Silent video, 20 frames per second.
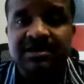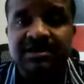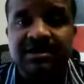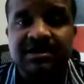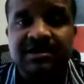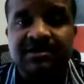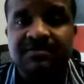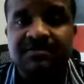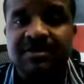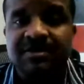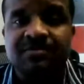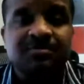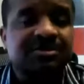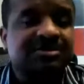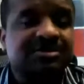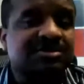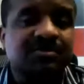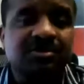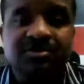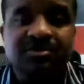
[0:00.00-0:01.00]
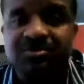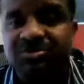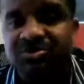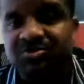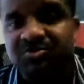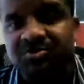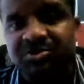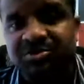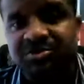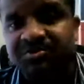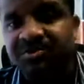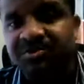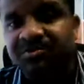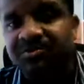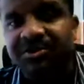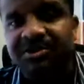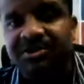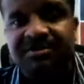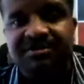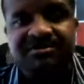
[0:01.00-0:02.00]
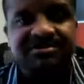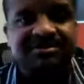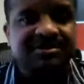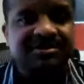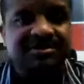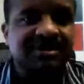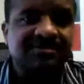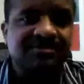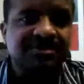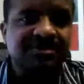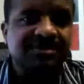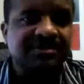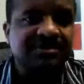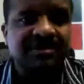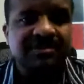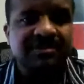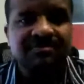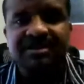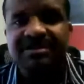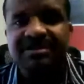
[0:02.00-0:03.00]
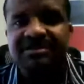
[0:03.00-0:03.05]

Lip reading: and with some other stores, we work together with them,